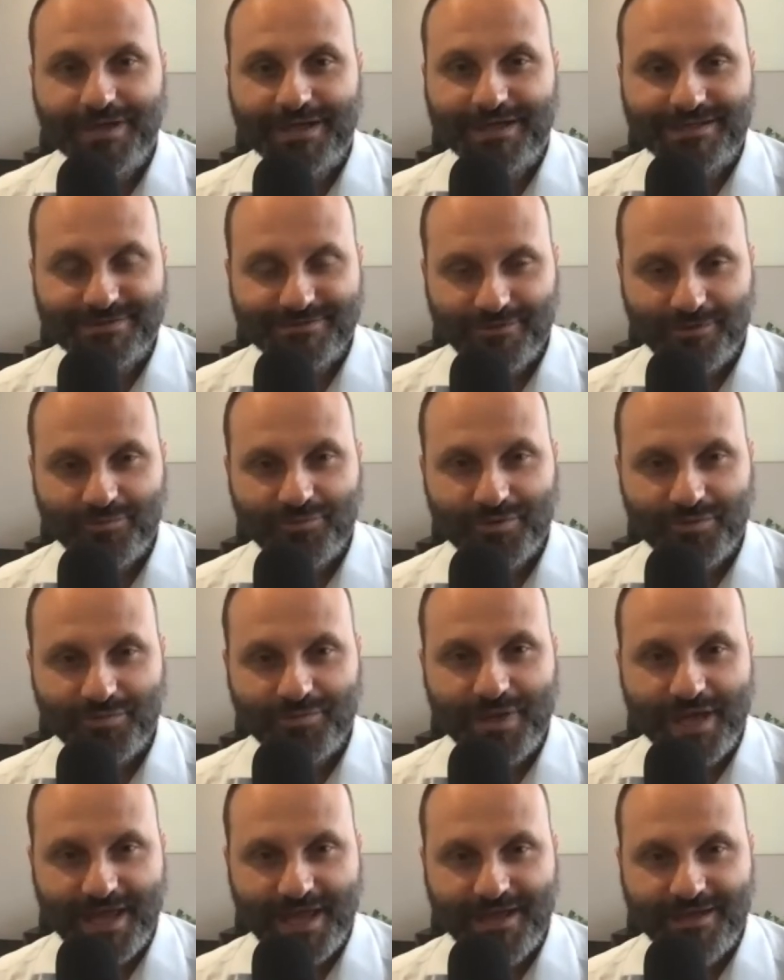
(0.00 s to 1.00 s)
it's not
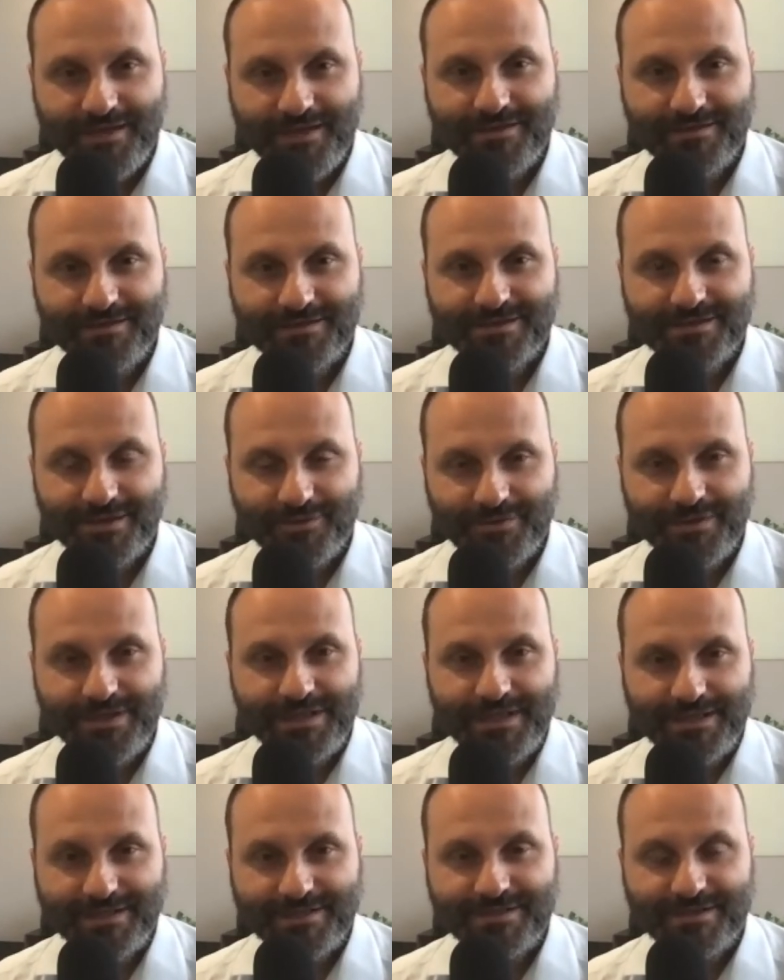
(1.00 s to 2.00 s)
prepared and so it
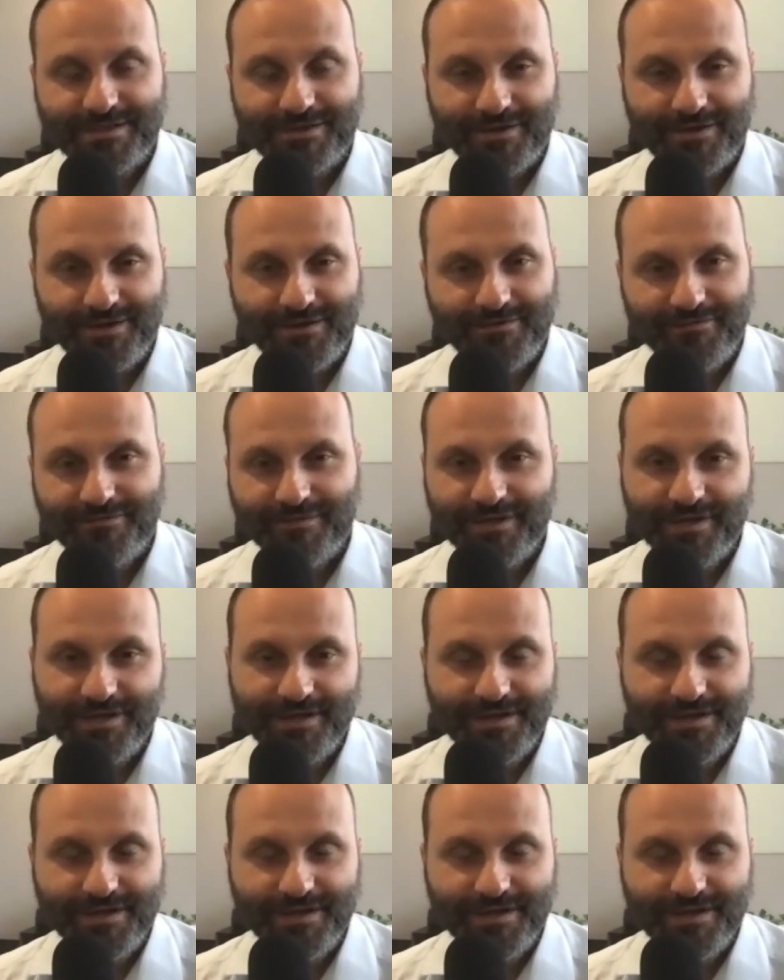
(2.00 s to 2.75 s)
needs to kind of